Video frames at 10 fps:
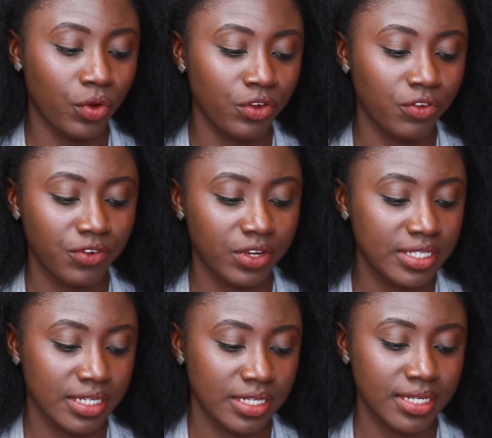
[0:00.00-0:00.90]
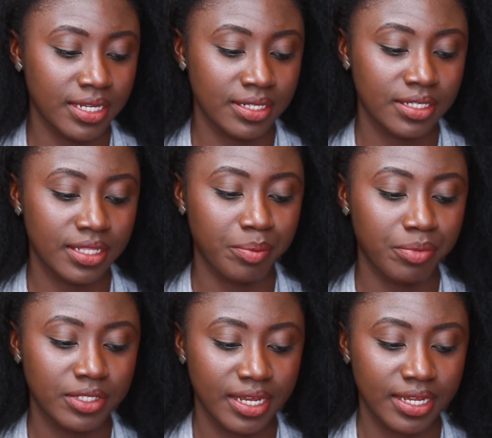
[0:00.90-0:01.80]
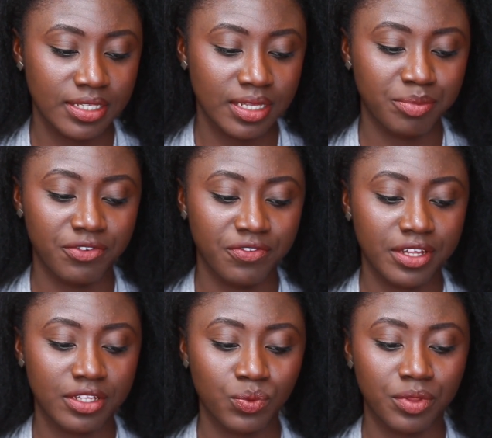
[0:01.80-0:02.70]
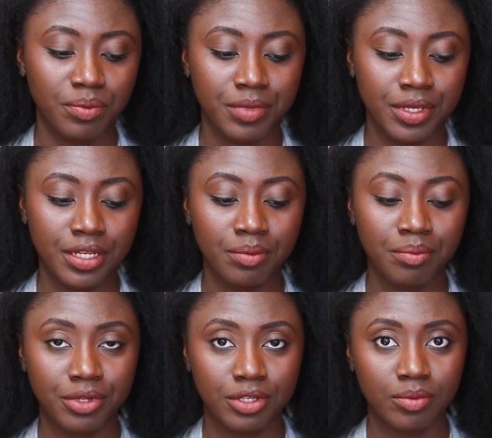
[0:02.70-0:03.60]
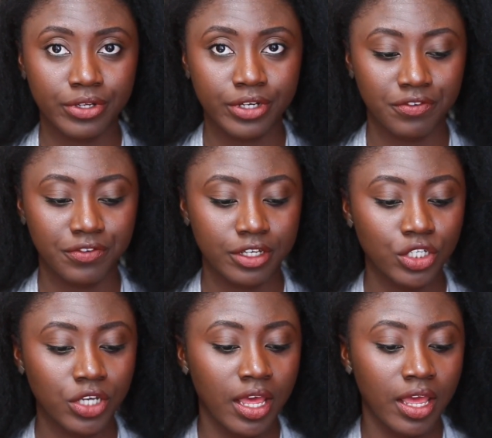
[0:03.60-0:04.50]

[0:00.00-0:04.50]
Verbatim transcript: oil-free skin tint that protects and perfects with medium buildable coverage